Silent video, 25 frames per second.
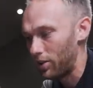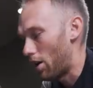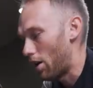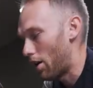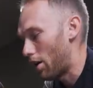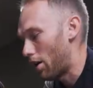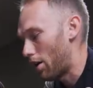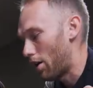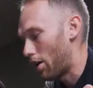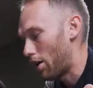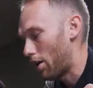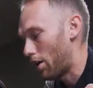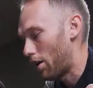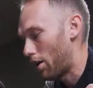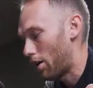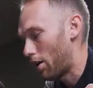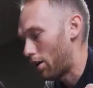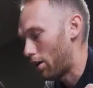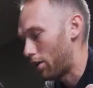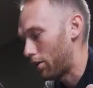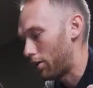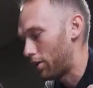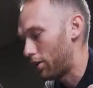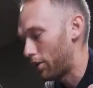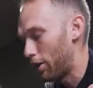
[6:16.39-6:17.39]

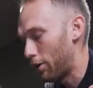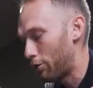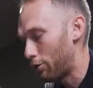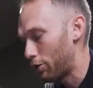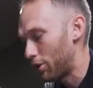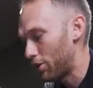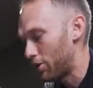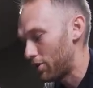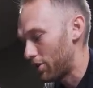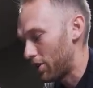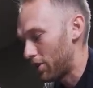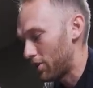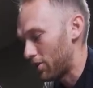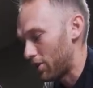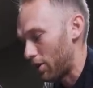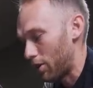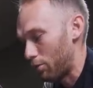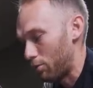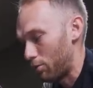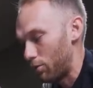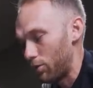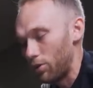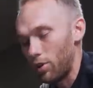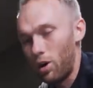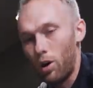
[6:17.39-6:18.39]
Uh, the difference is
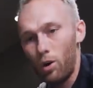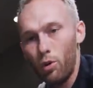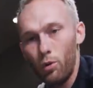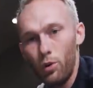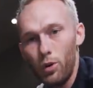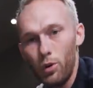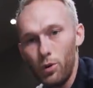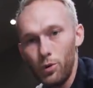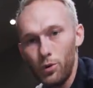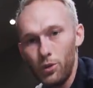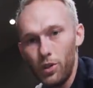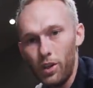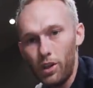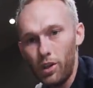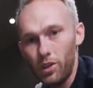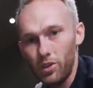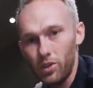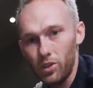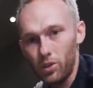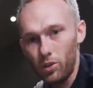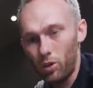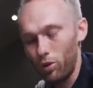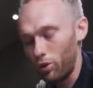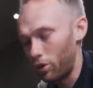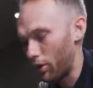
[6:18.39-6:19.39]
I'm now using a
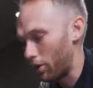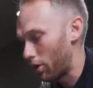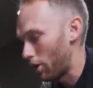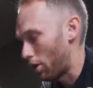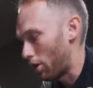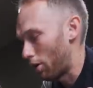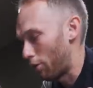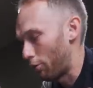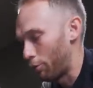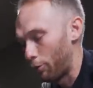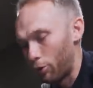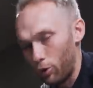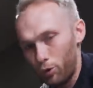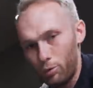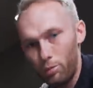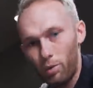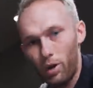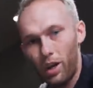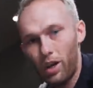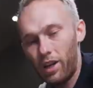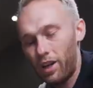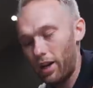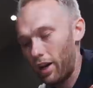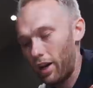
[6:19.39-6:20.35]
stock uh, foot brake